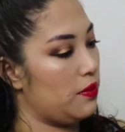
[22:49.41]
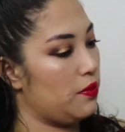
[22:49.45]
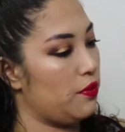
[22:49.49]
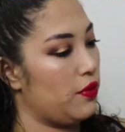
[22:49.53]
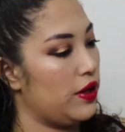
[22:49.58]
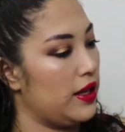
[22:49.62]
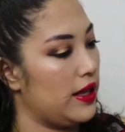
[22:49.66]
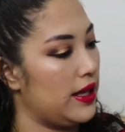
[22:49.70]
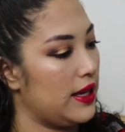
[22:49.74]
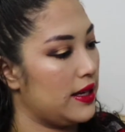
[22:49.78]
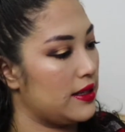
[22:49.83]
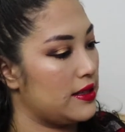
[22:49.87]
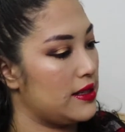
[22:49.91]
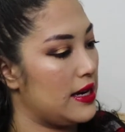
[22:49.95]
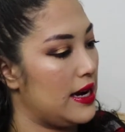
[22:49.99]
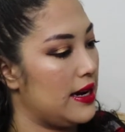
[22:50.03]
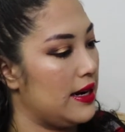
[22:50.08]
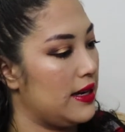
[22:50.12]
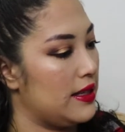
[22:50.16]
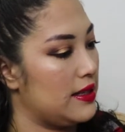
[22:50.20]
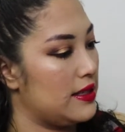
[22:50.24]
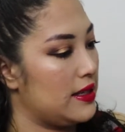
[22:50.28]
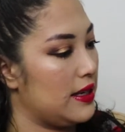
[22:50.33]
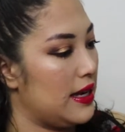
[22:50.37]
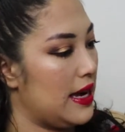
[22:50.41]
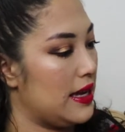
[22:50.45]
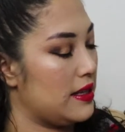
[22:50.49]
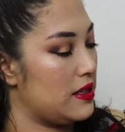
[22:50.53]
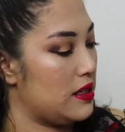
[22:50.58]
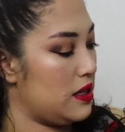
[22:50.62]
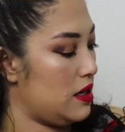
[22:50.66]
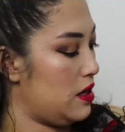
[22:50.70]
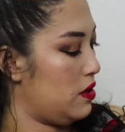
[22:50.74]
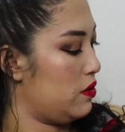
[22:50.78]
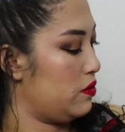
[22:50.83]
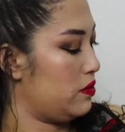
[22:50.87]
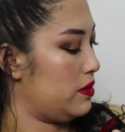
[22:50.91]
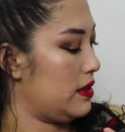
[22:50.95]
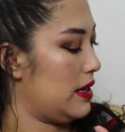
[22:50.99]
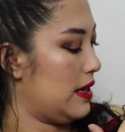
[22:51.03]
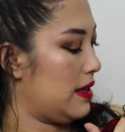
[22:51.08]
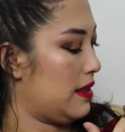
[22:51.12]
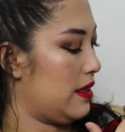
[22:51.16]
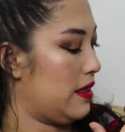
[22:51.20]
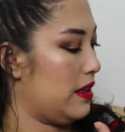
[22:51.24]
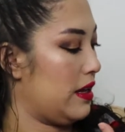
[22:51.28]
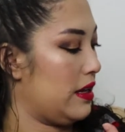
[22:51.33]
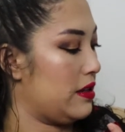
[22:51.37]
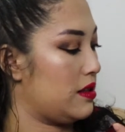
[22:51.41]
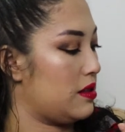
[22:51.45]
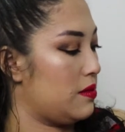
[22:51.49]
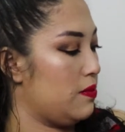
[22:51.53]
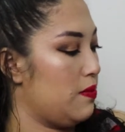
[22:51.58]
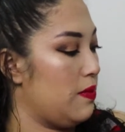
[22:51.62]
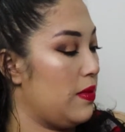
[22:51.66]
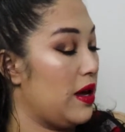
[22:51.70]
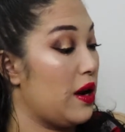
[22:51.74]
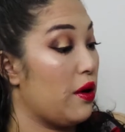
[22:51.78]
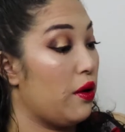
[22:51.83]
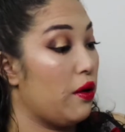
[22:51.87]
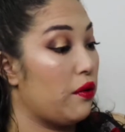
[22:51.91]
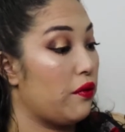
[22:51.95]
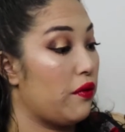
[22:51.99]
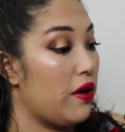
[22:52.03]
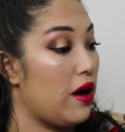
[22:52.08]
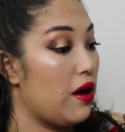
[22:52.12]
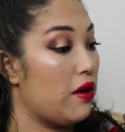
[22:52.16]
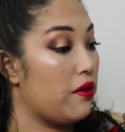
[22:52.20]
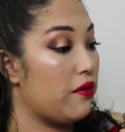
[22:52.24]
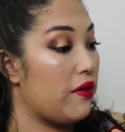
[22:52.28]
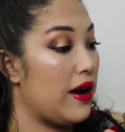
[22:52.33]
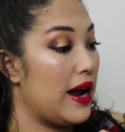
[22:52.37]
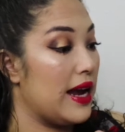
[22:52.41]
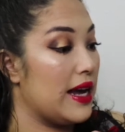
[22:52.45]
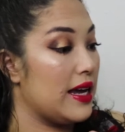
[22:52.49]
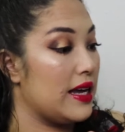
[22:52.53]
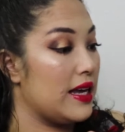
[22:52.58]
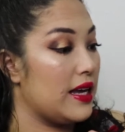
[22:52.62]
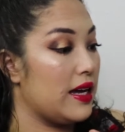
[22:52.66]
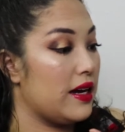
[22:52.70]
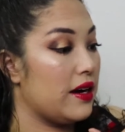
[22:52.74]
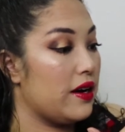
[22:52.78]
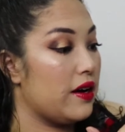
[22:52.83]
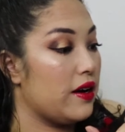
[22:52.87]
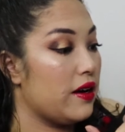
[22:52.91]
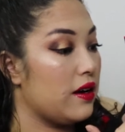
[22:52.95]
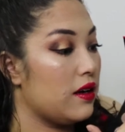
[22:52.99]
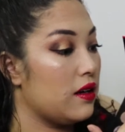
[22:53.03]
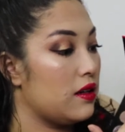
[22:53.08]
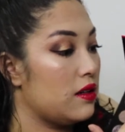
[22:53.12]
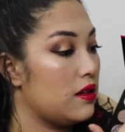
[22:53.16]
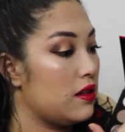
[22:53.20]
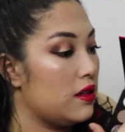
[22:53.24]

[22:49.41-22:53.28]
I'm really excited to get to use like this middle row right here.